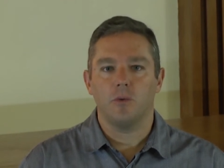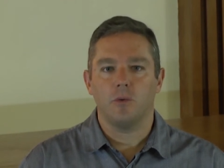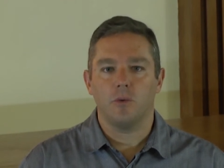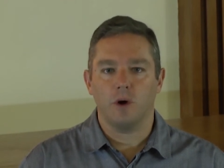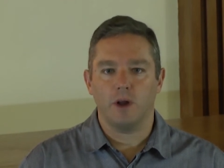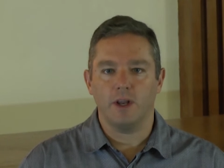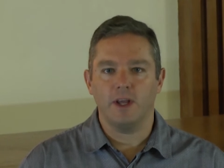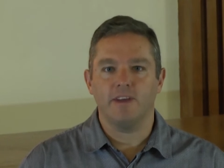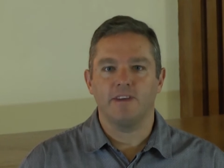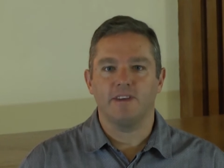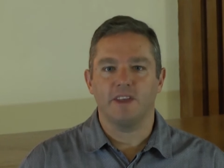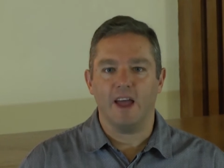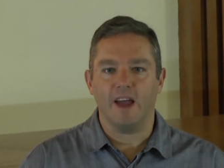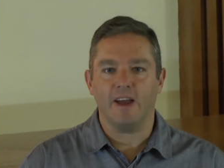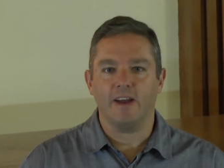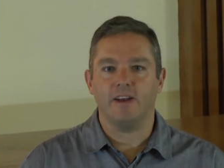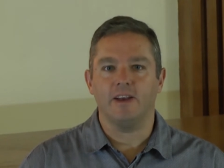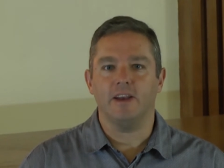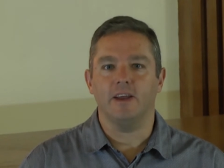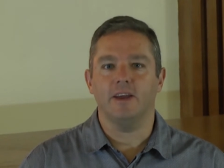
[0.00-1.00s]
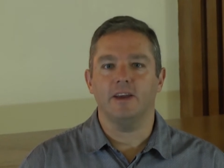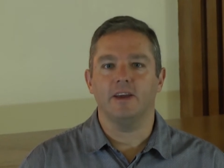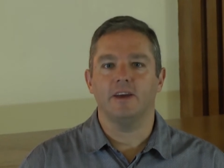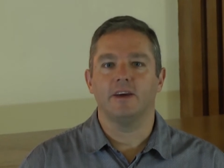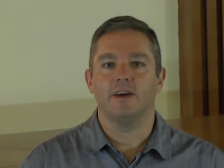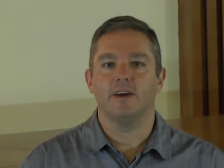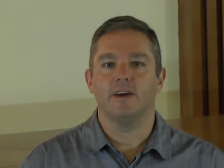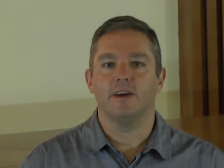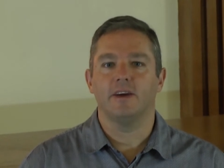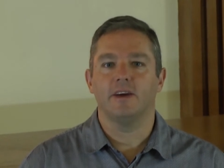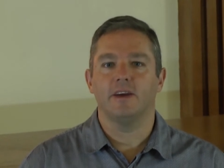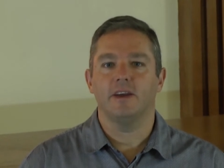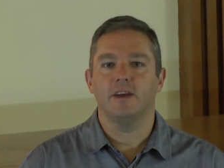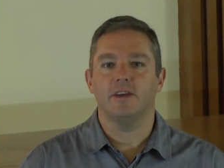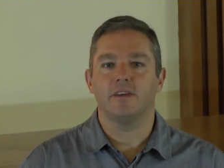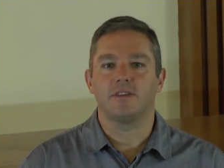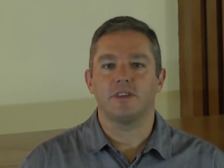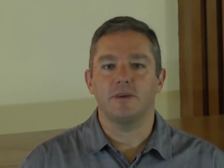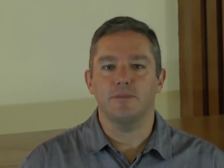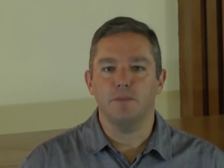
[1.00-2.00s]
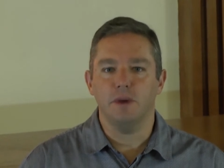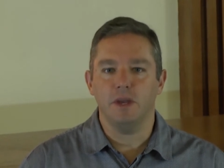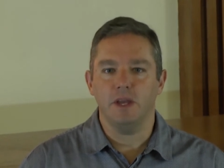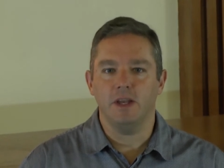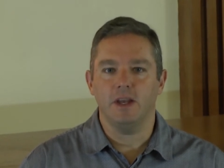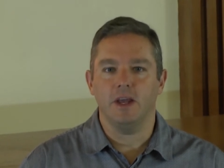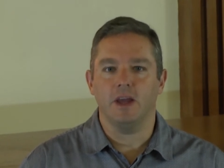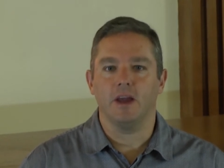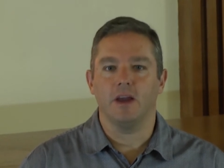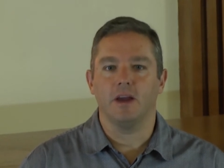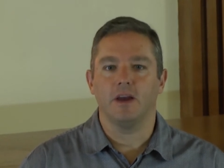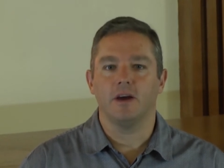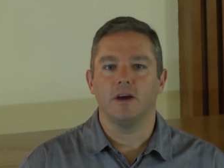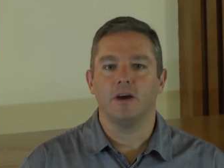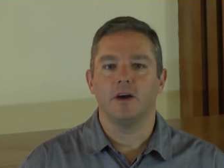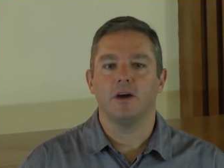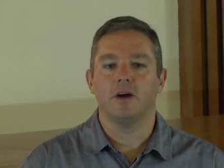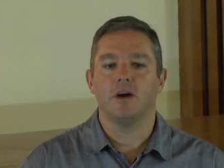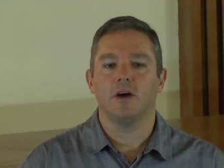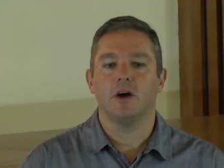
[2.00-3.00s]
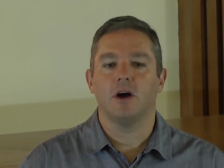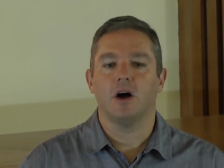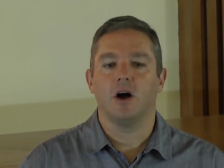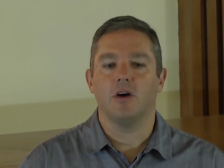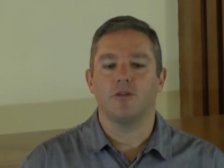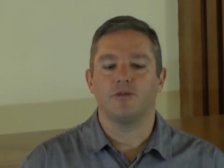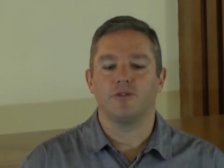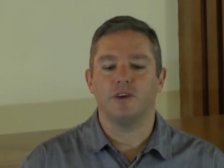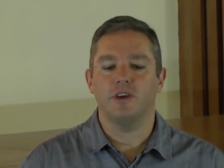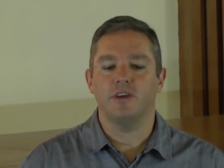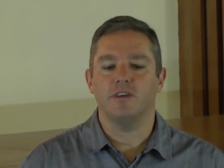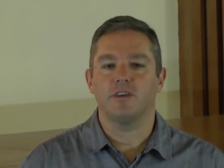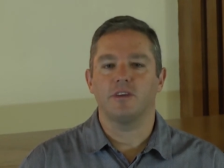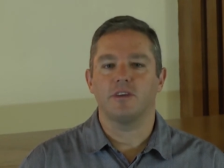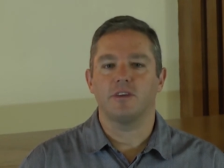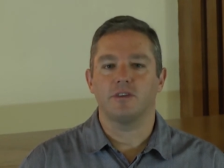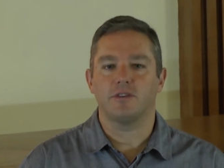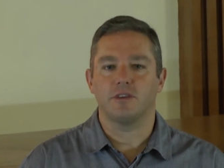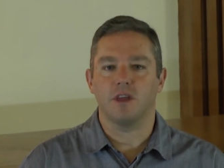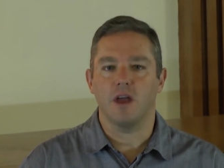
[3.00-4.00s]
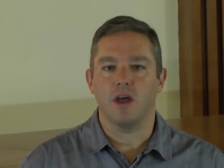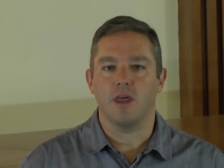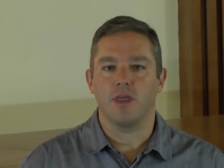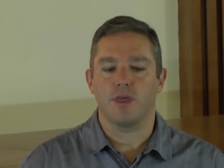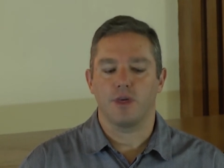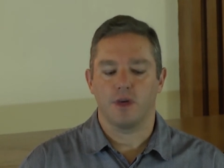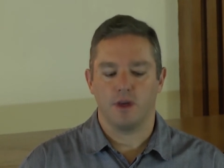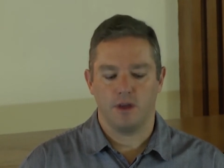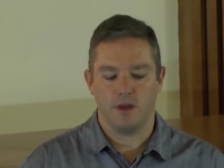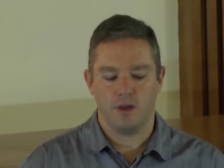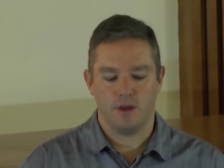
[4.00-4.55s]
What exactly is the meaning of Jesus' death?